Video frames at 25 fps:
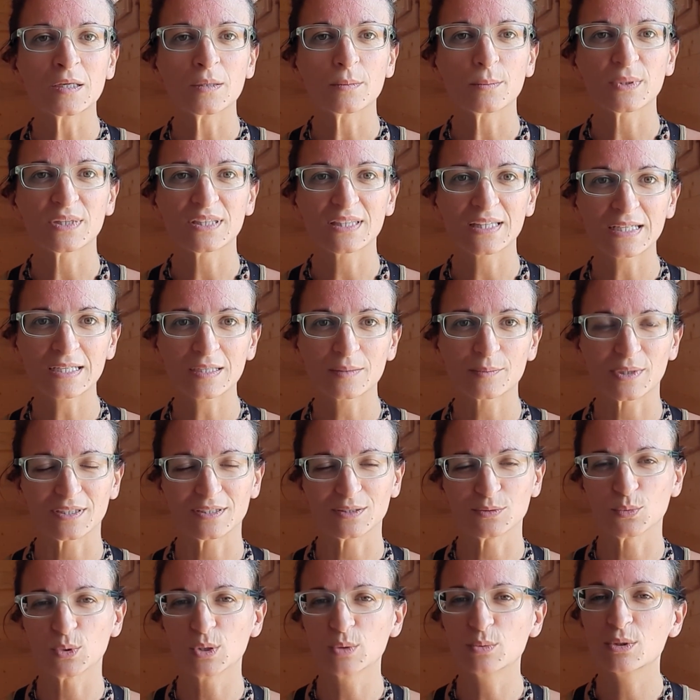But think about
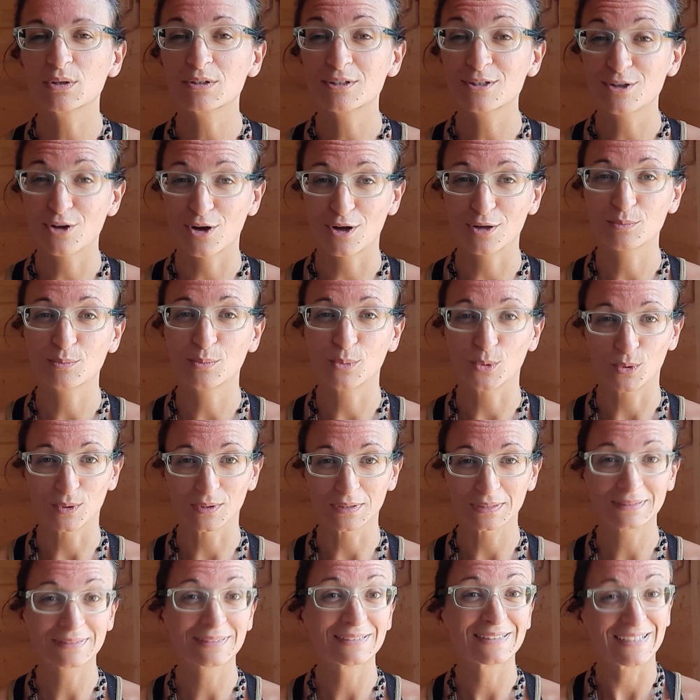it, we were not
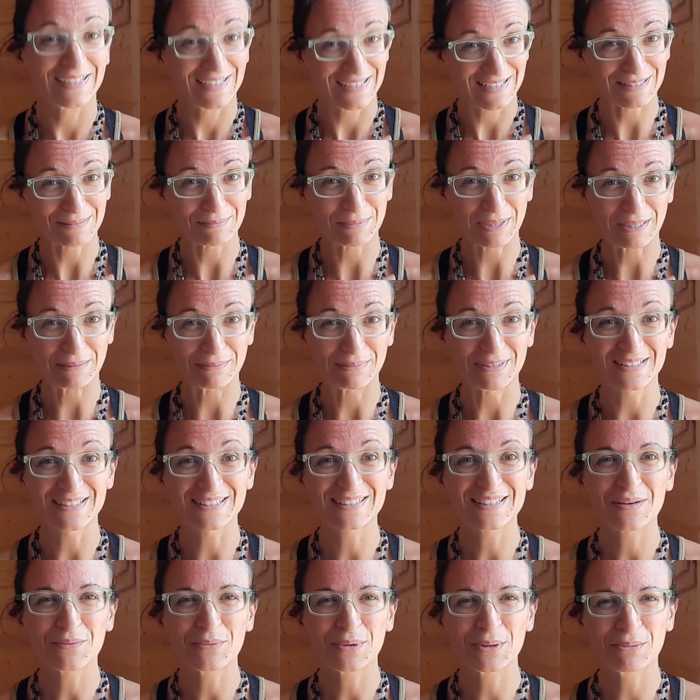born as
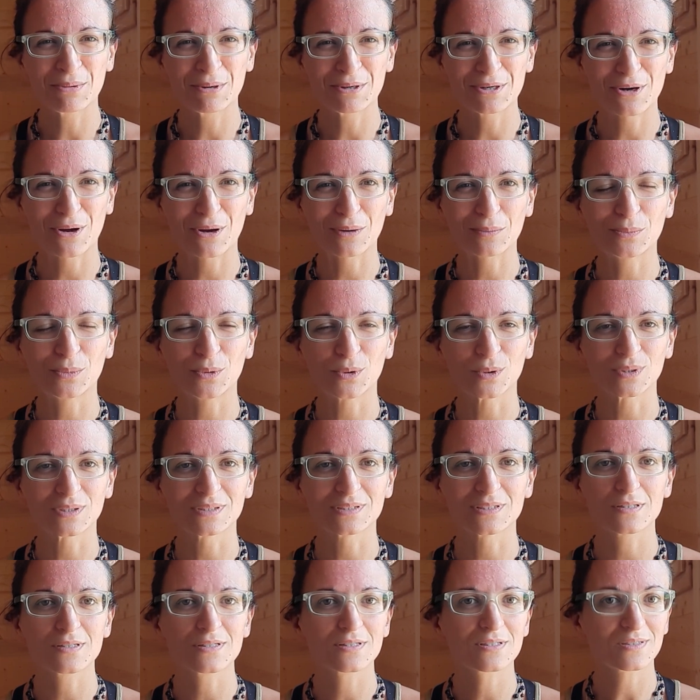babies, we were not
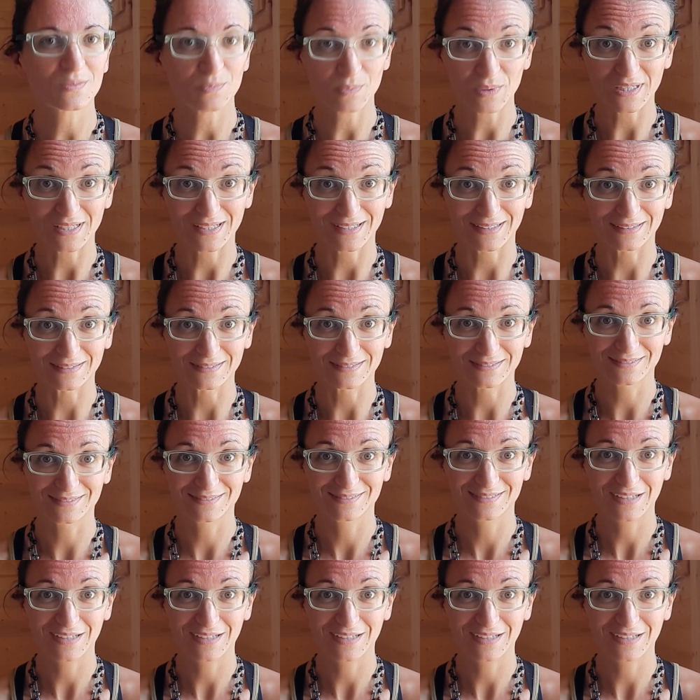born speaking.